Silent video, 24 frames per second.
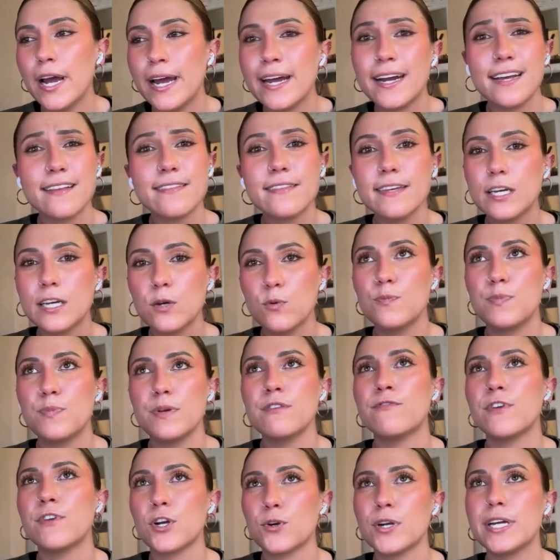And I think it would be
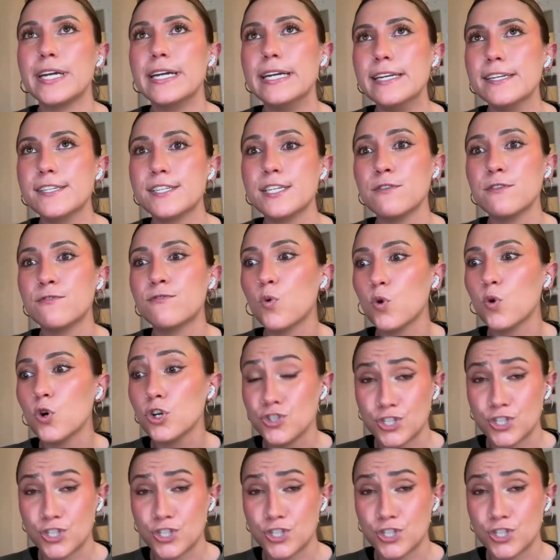very easy for